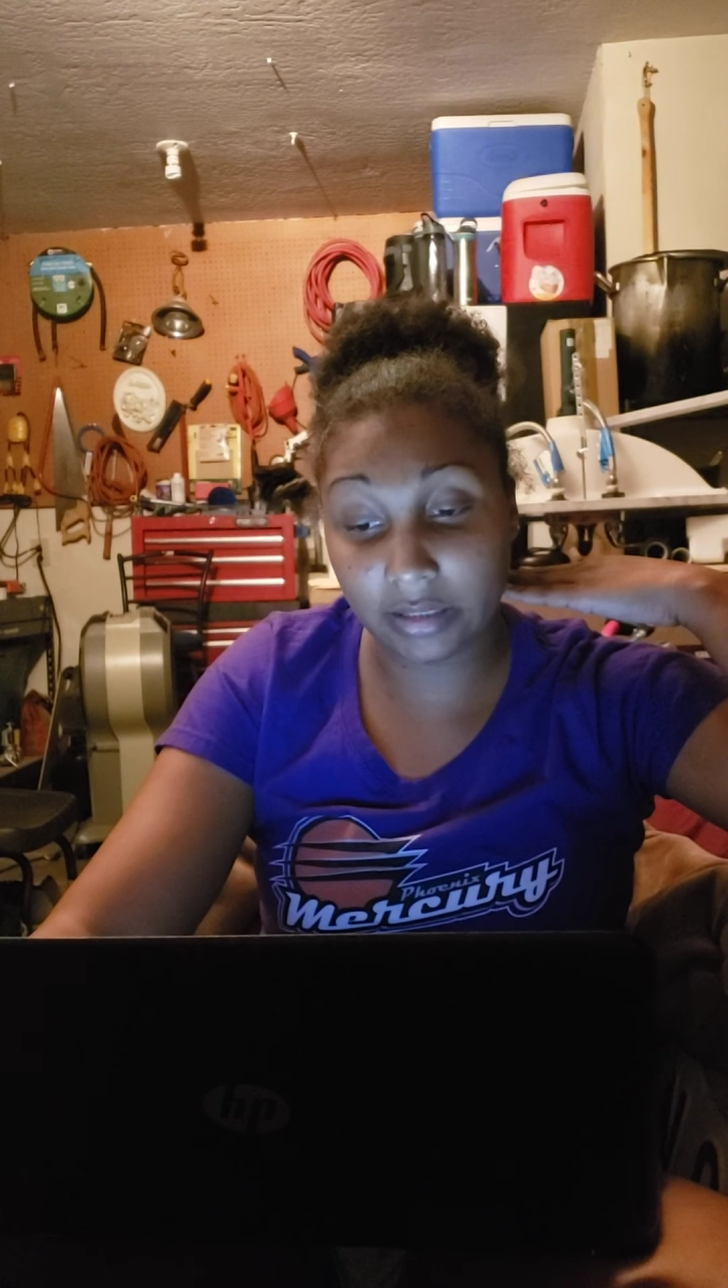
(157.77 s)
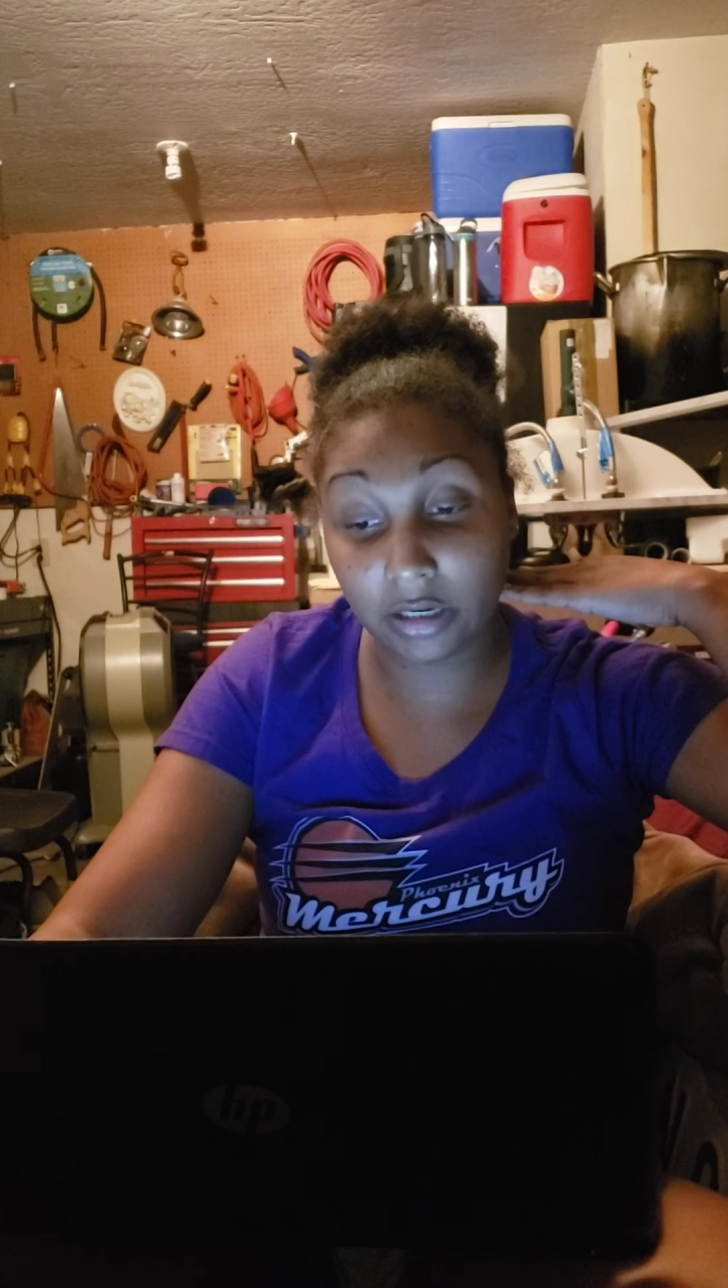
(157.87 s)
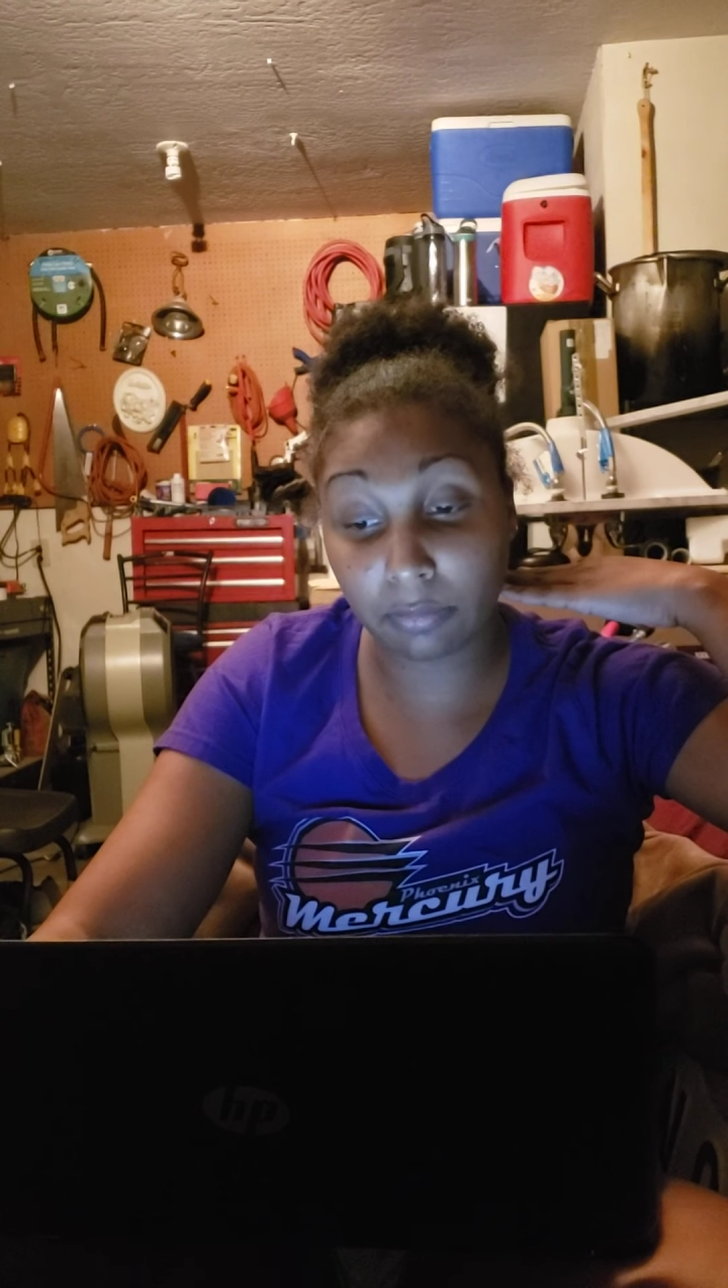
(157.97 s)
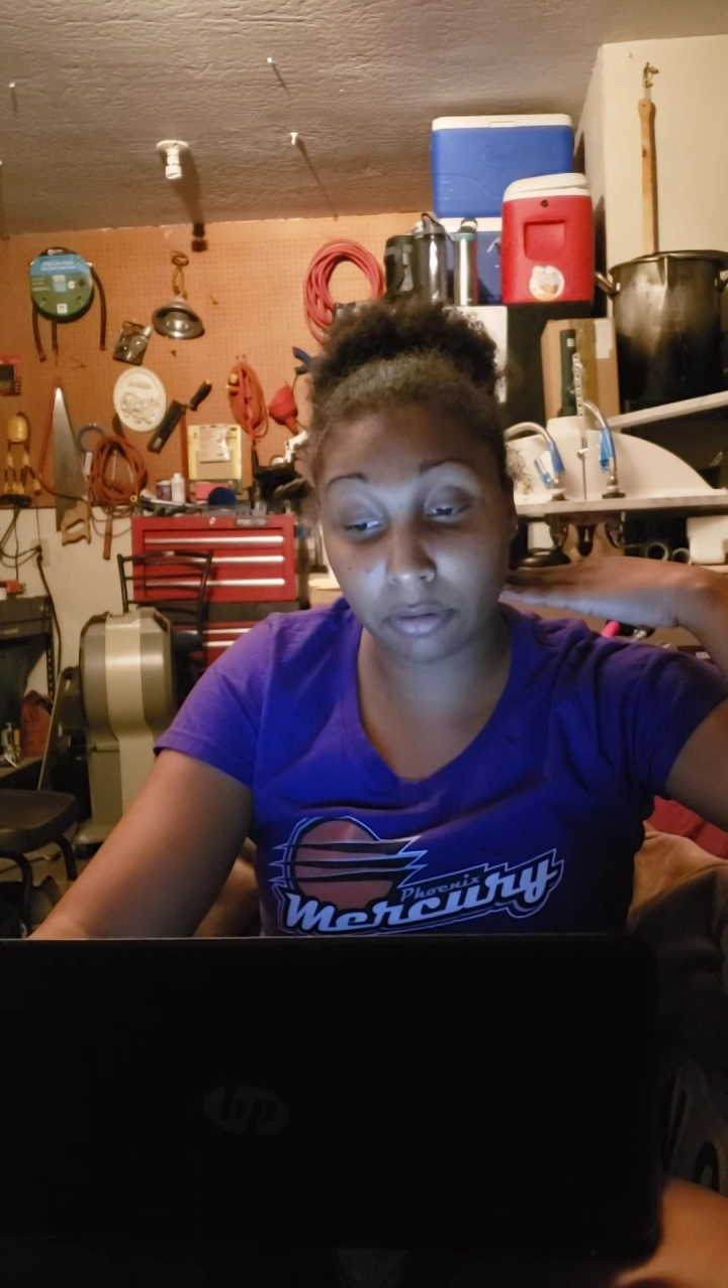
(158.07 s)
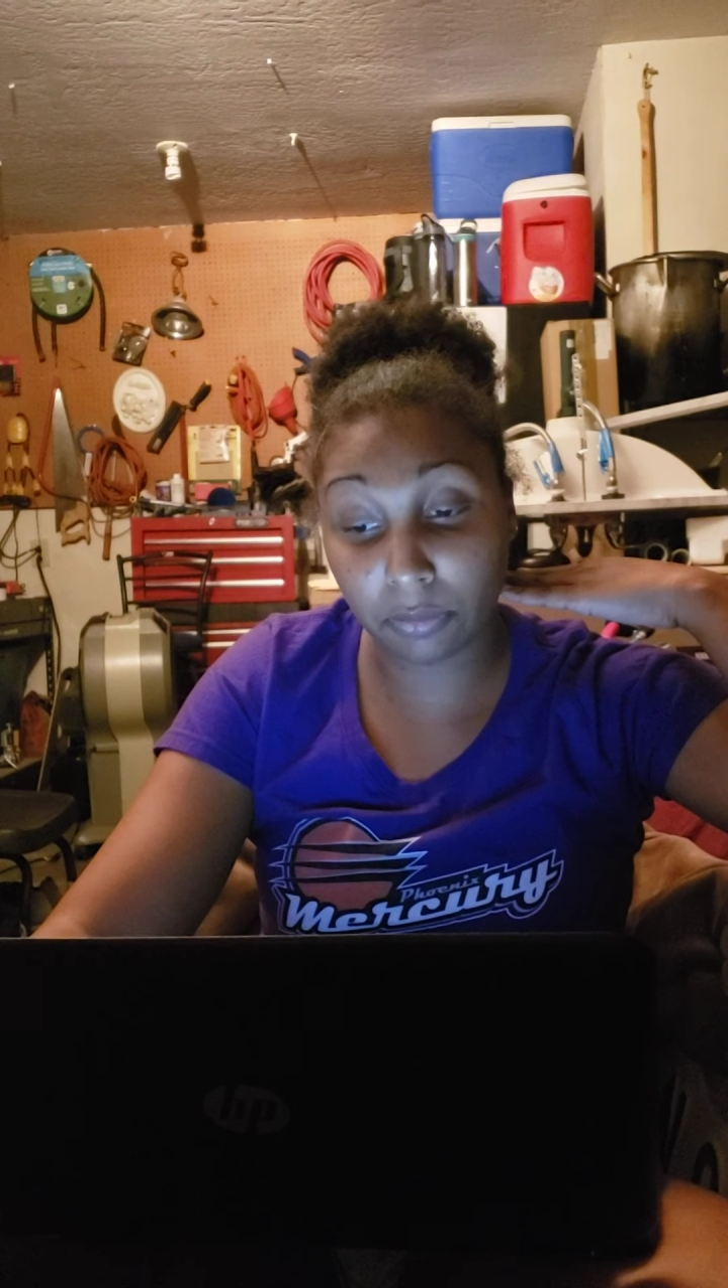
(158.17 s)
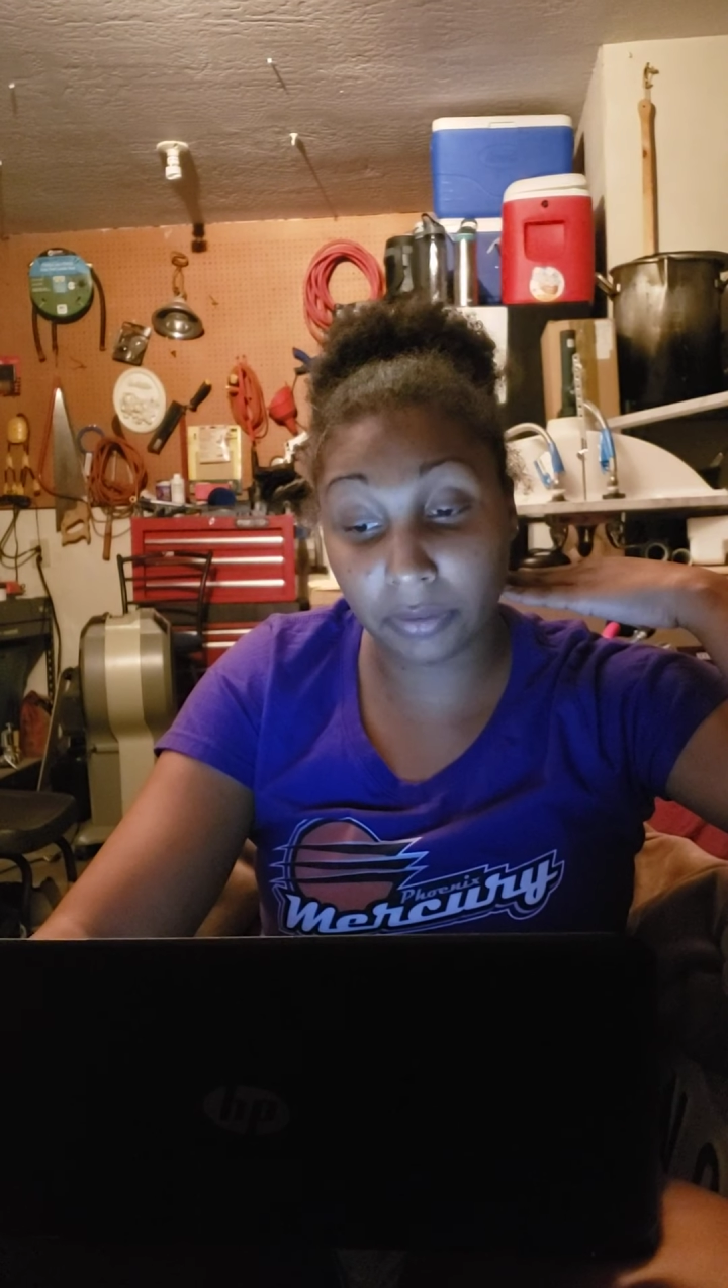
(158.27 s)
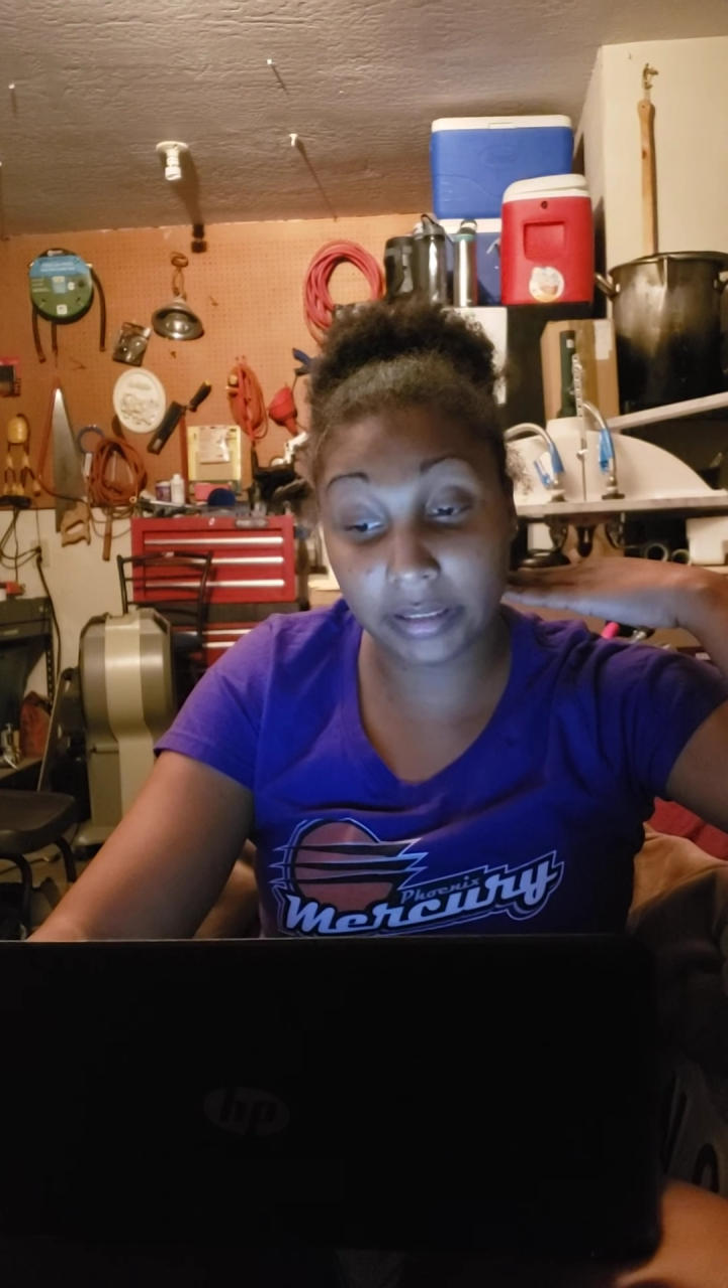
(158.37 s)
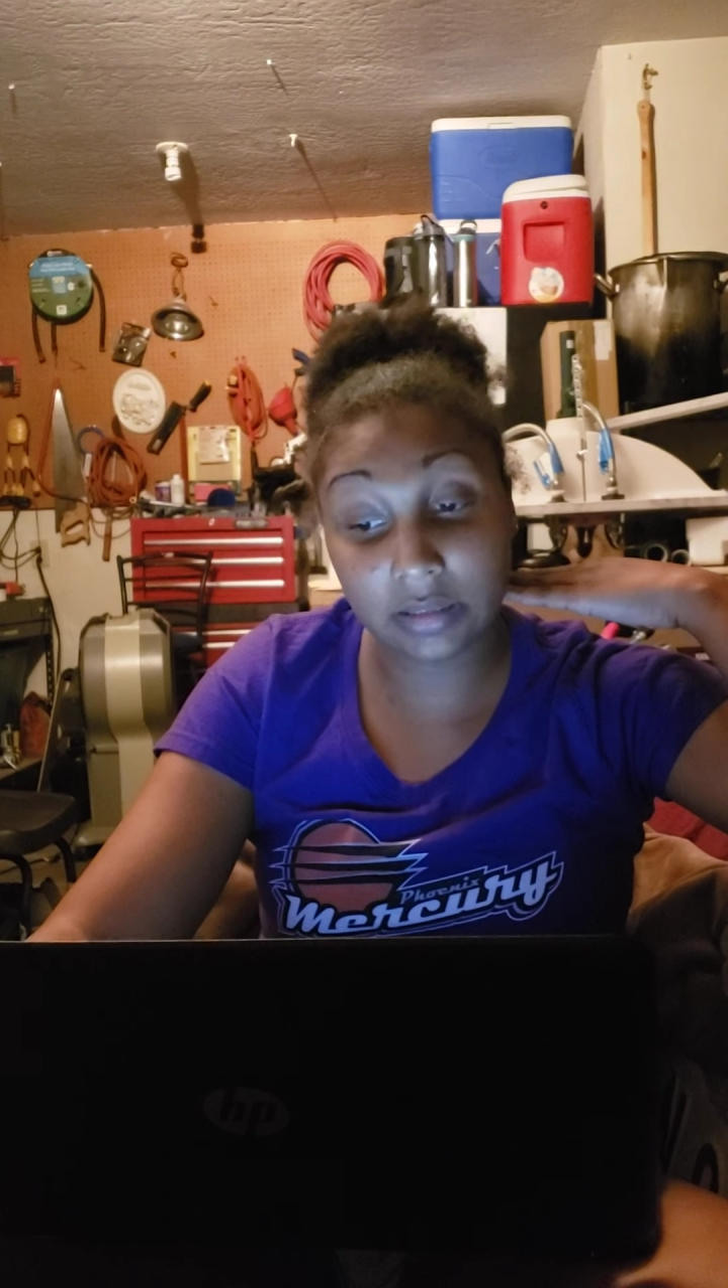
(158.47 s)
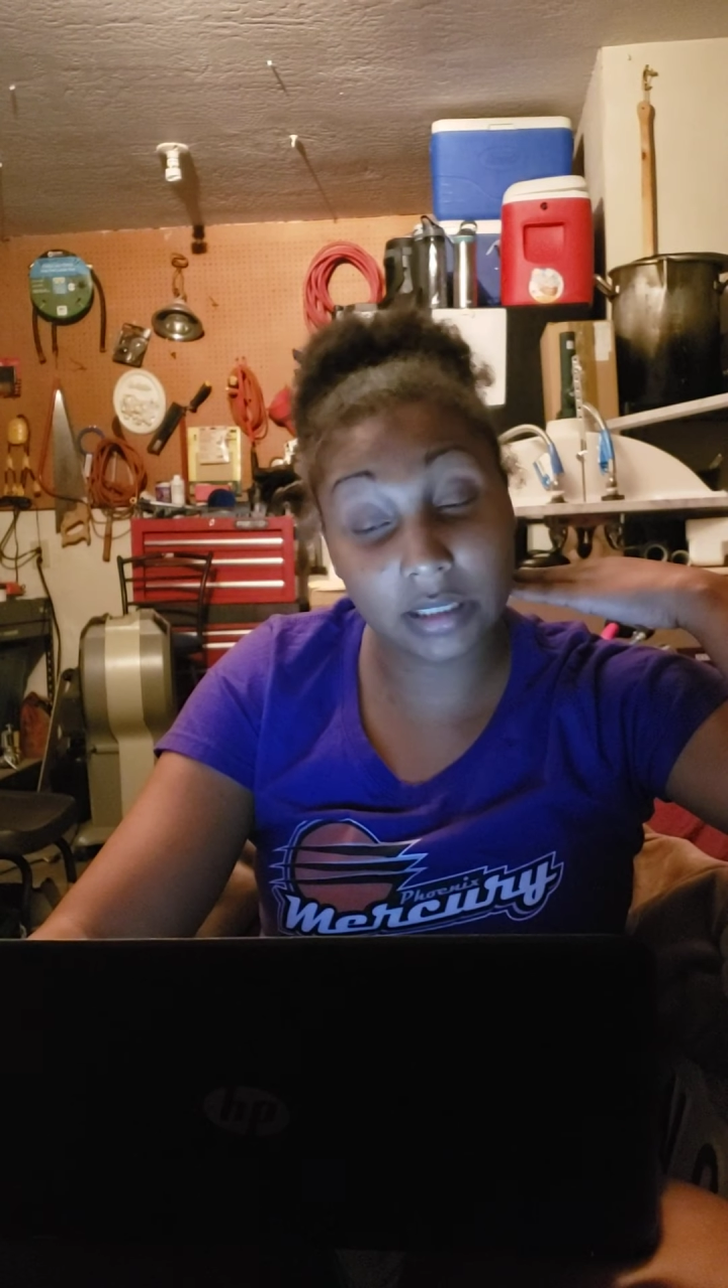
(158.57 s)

the appropriate